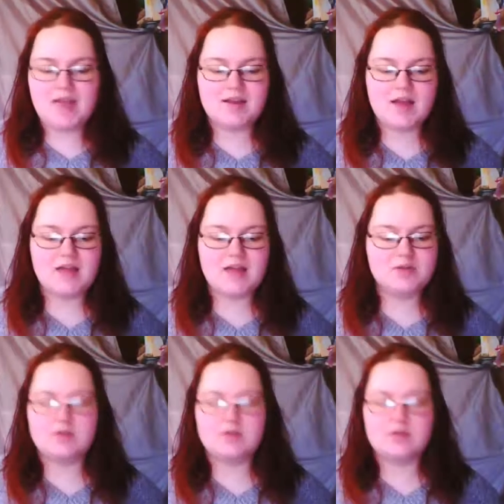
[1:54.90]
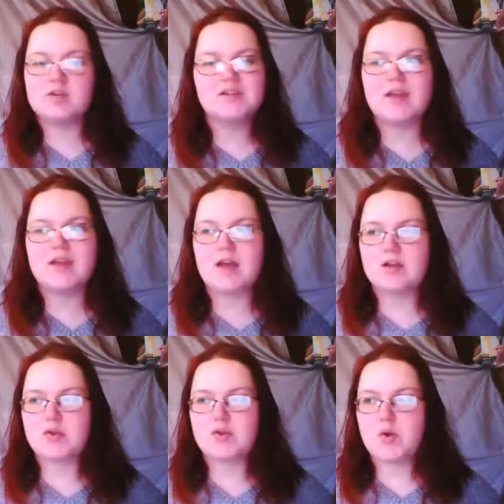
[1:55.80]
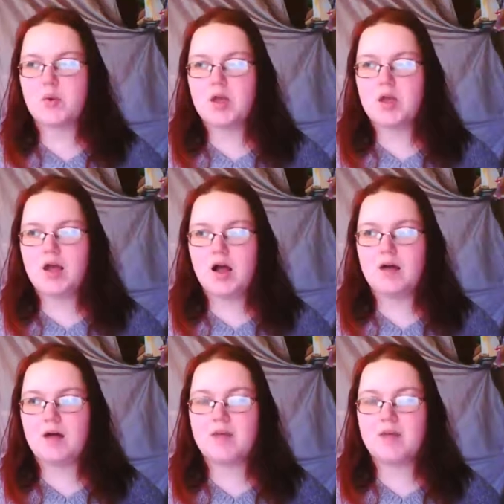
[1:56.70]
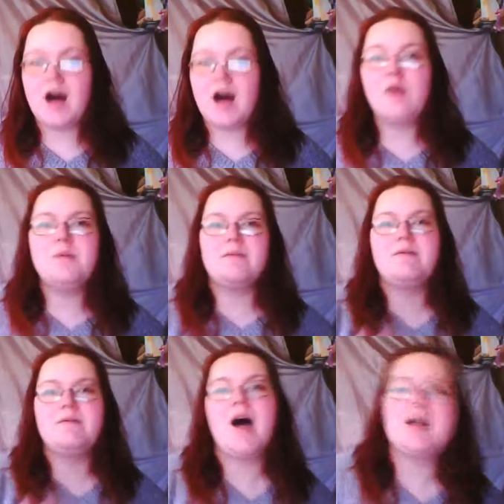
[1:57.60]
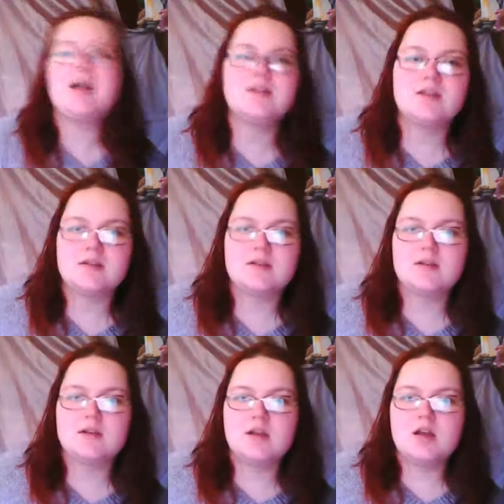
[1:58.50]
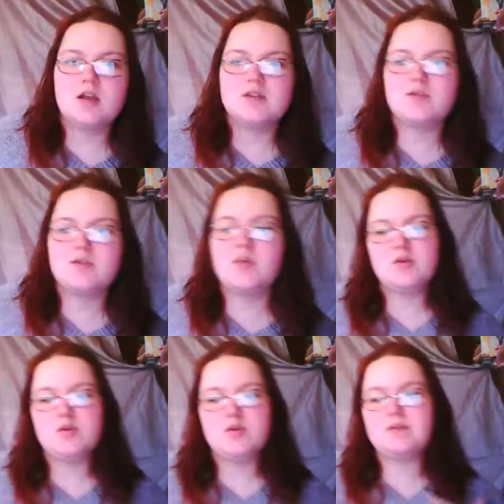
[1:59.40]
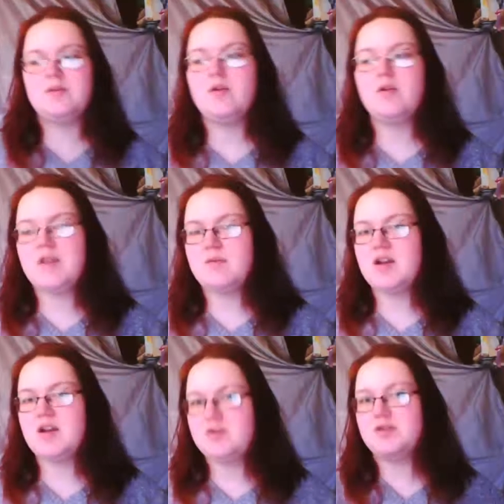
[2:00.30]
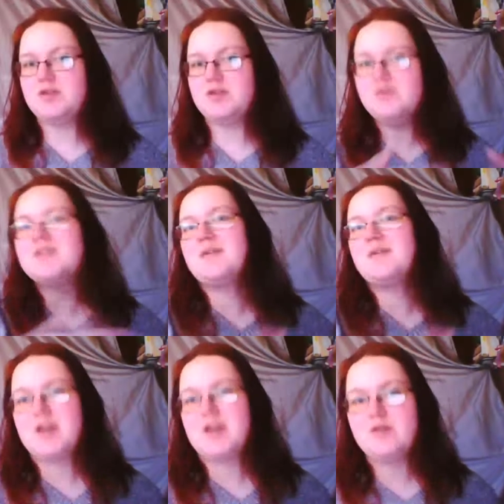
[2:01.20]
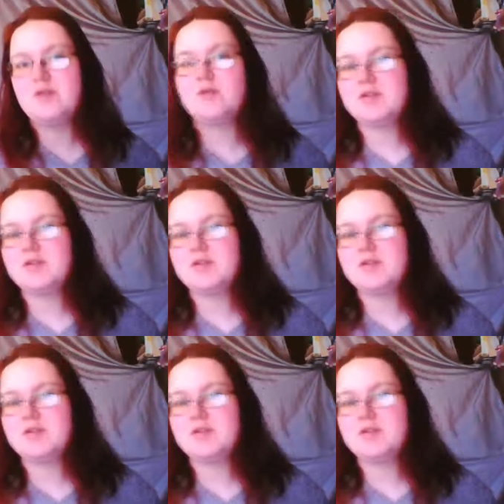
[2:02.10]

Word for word: make anti-resolutions like, I don't know, um, I'll be fat so when you don't follow them, you actually do something